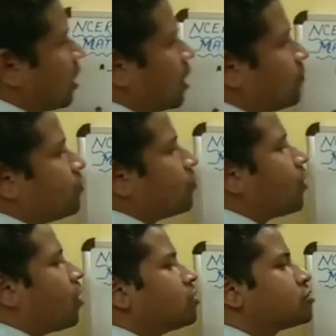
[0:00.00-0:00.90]
and
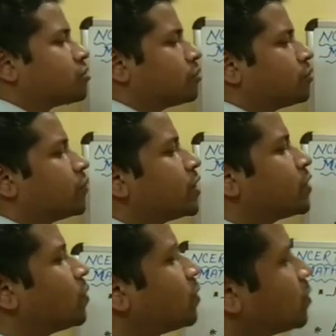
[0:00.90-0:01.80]
also we
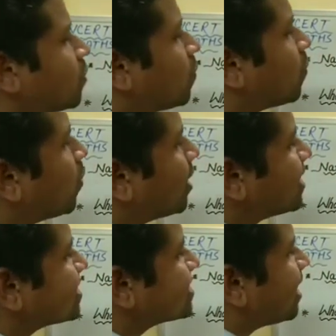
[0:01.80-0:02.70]
don't know what
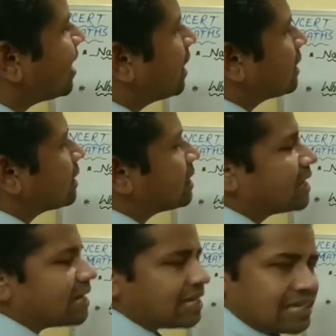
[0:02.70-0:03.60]
is the
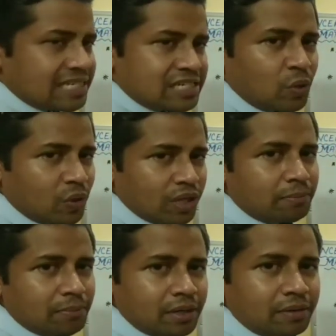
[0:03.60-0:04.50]
greatest whole
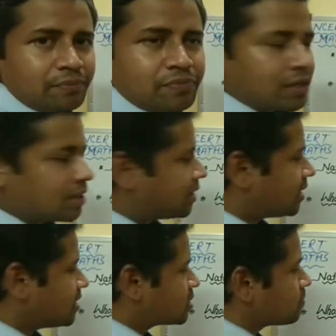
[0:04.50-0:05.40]
number. That
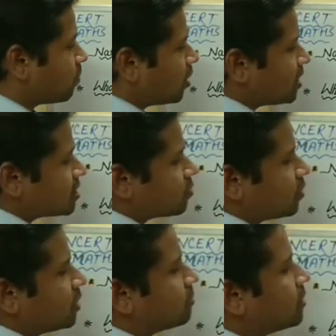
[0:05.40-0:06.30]
is, the smallest whole
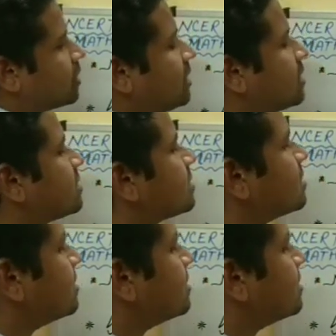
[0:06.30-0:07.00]
number is